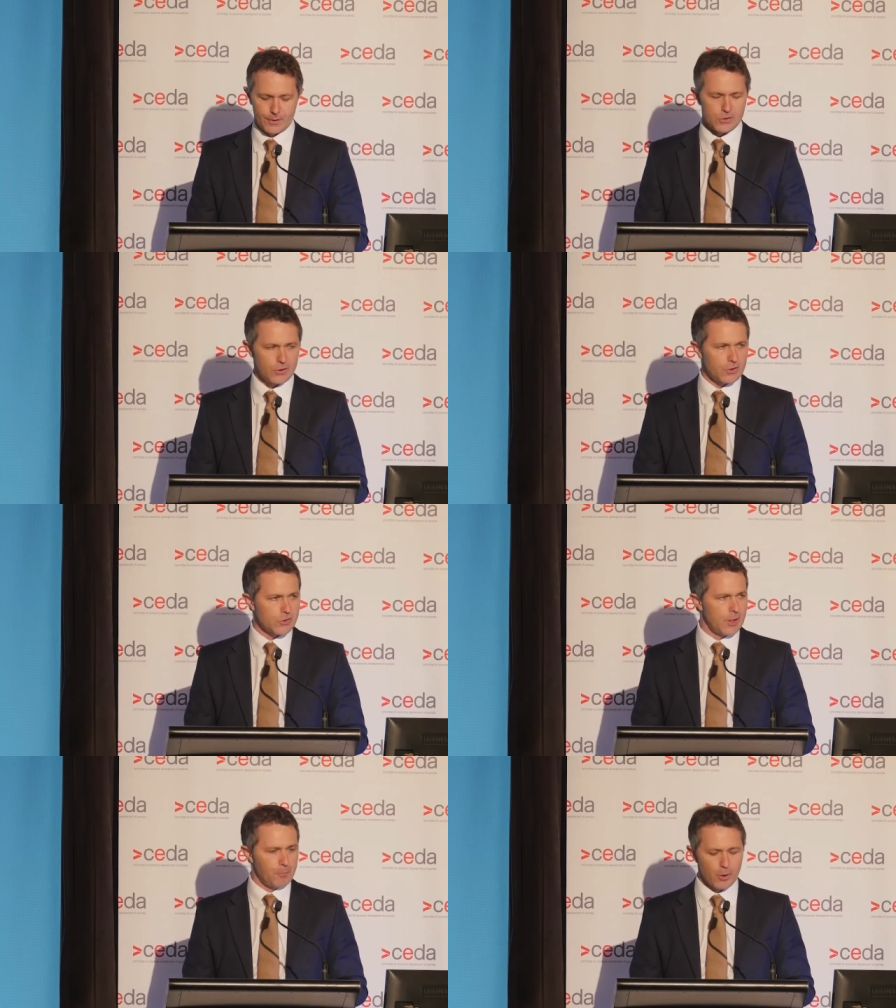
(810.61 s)
You see the
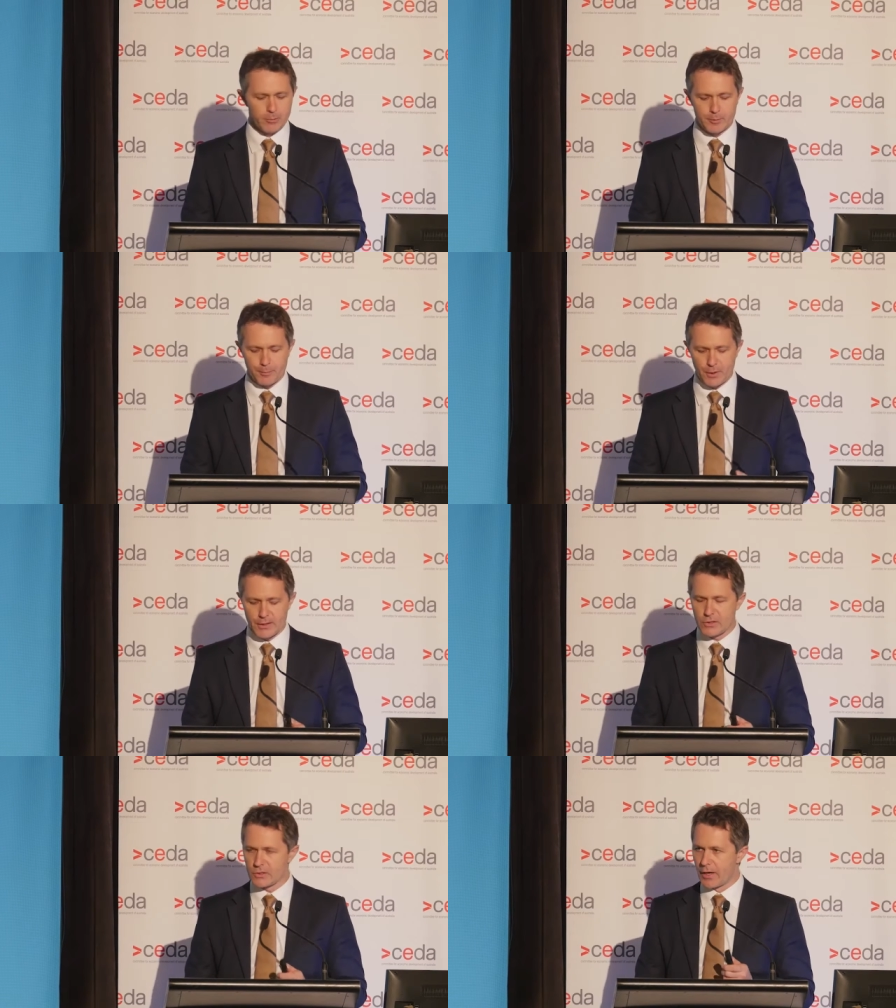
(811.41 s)
same problem in
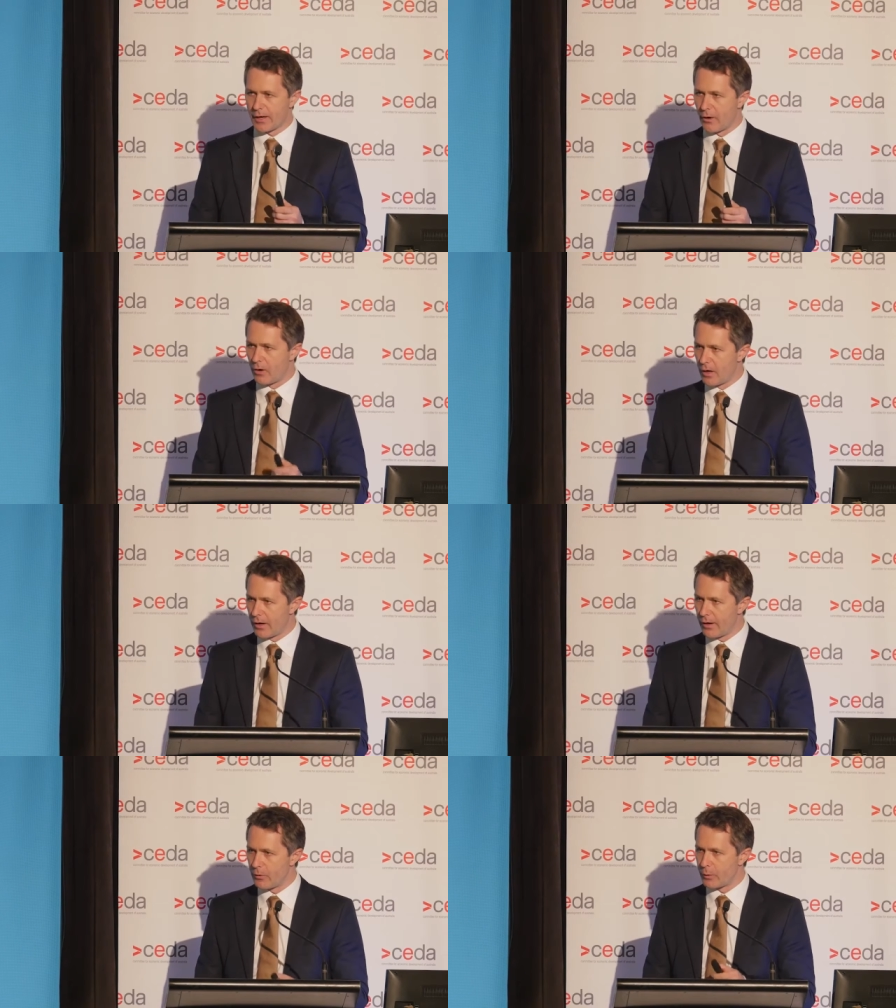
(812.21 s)
places like
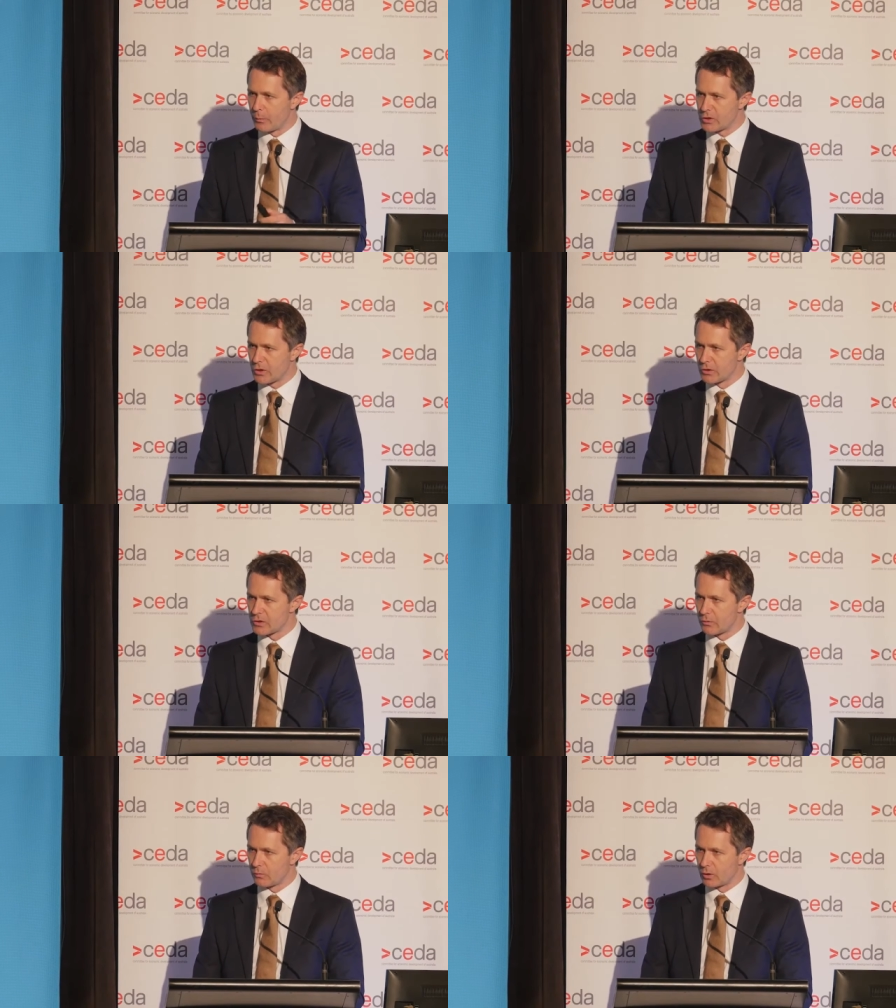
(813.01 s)
Ohio and
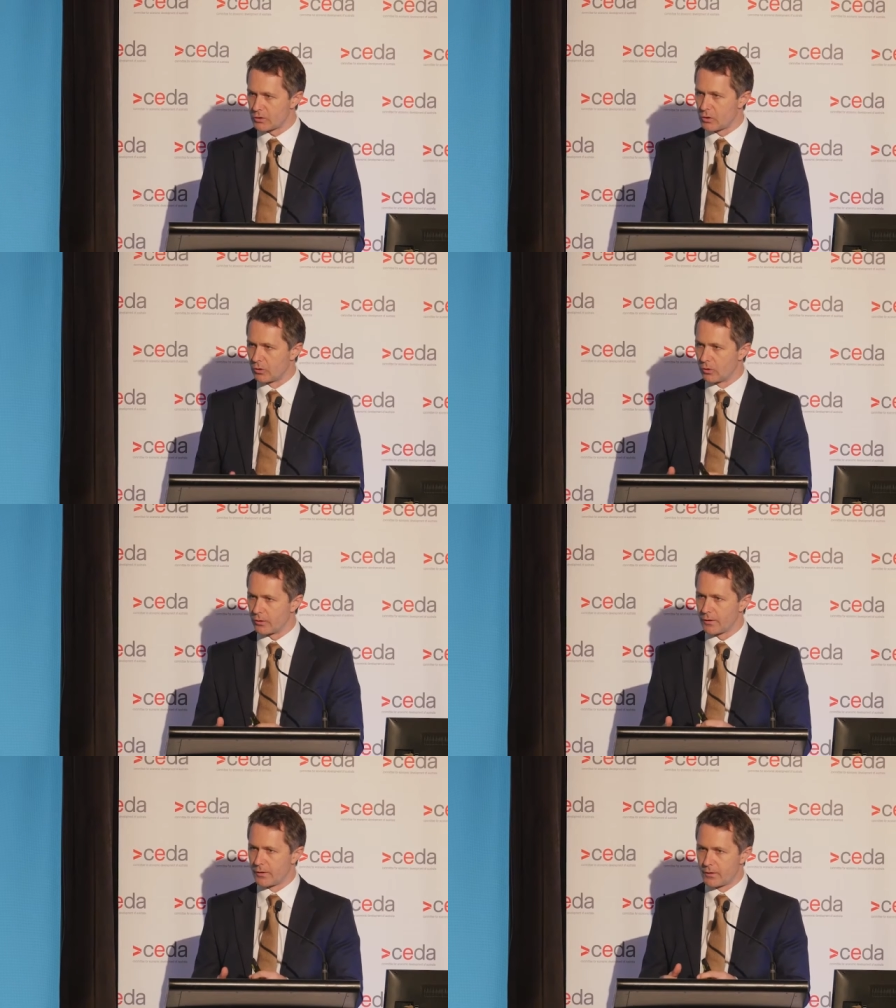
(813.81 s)
Wisconsin, what's
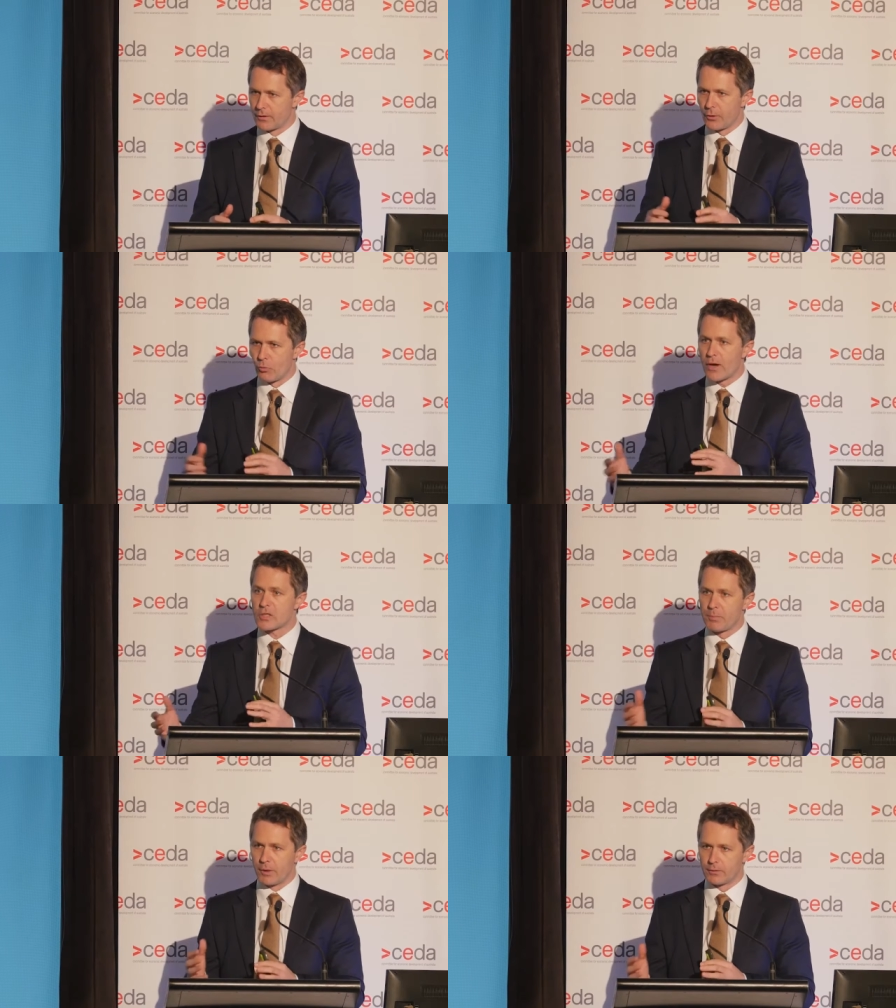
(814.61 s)
called the
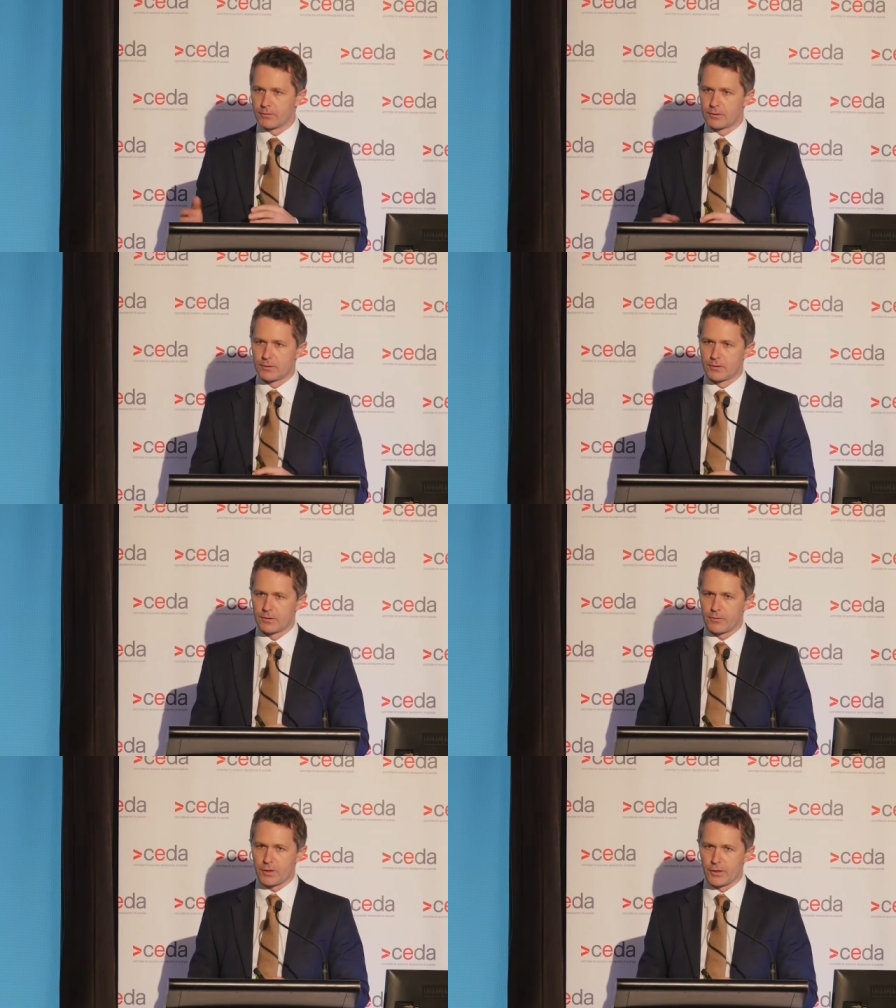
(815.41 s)
Rust Belt
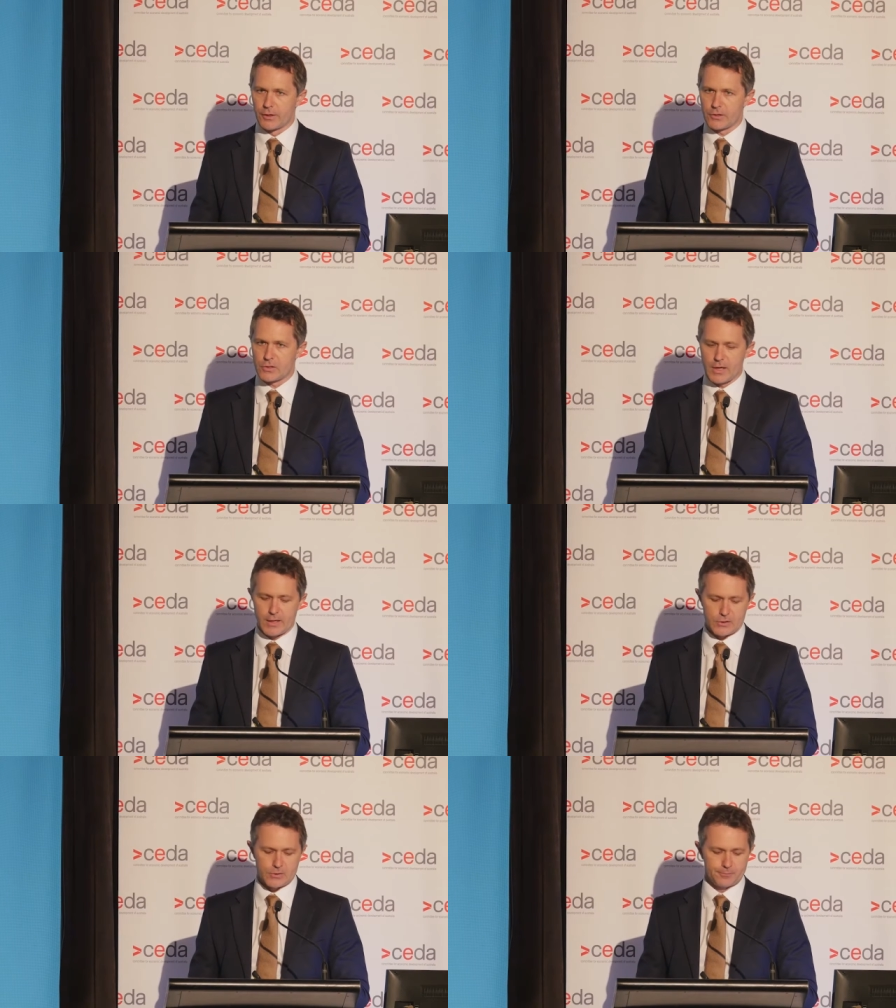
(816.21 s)
of the United
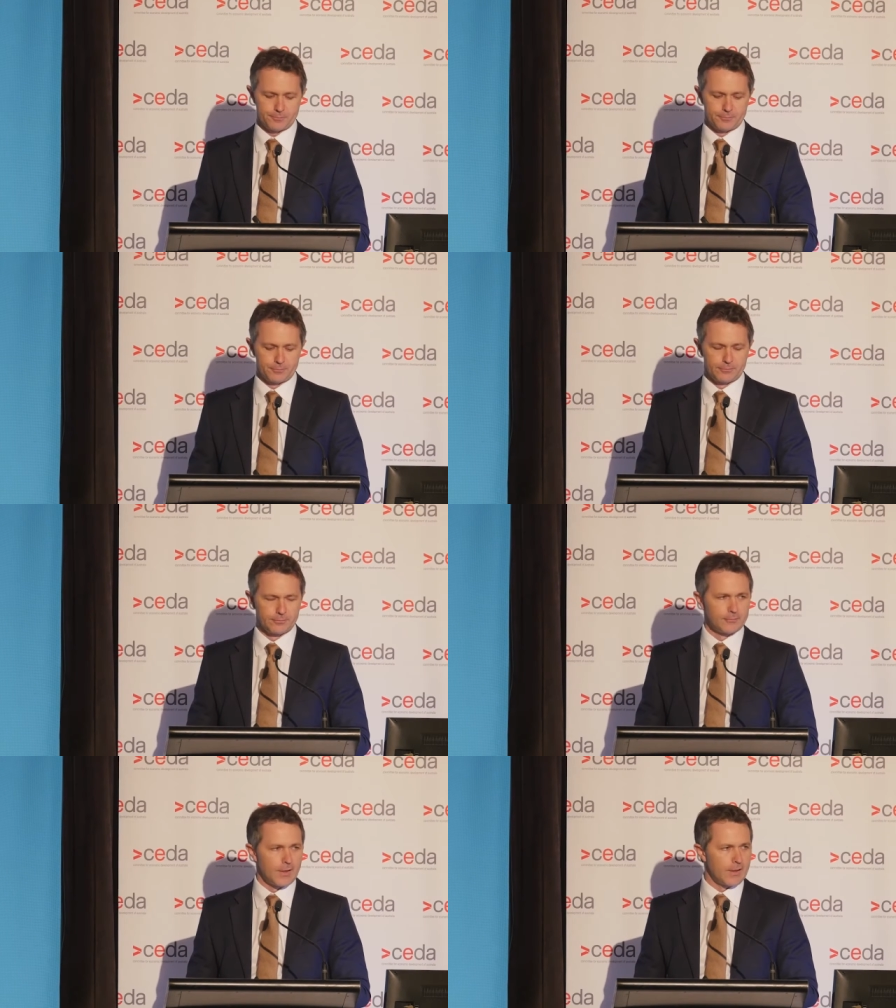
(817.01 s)
States.
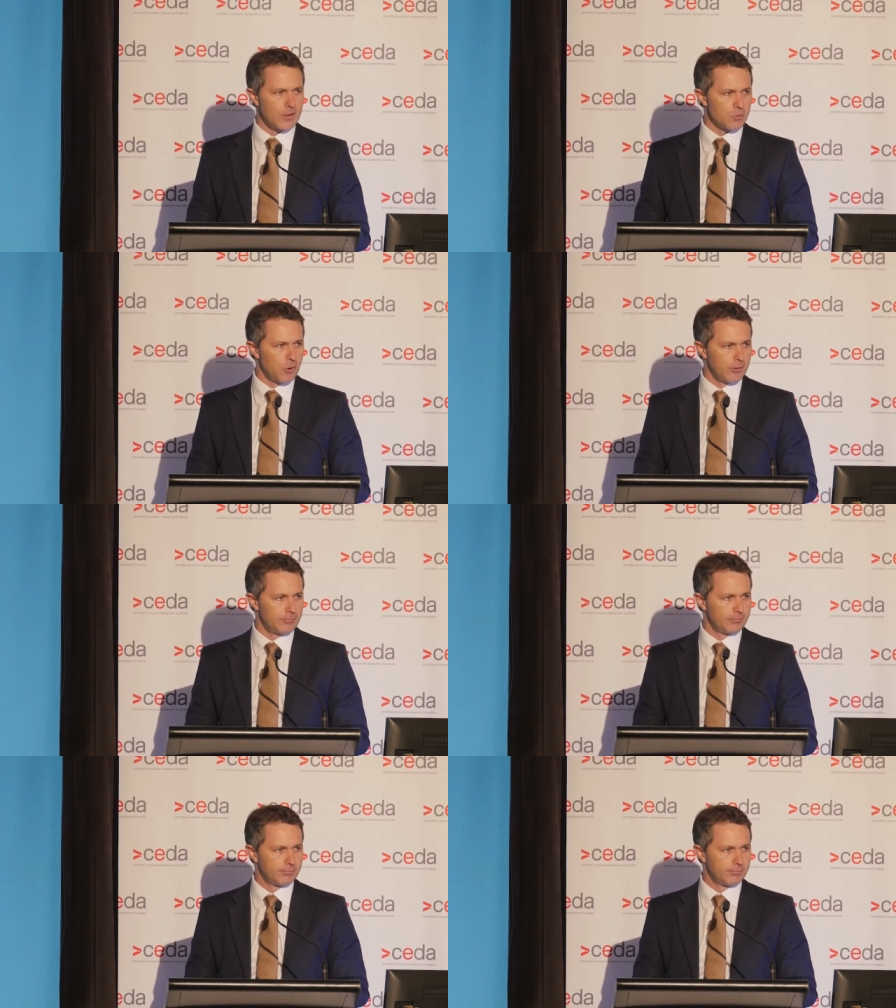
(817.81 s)
And guess what?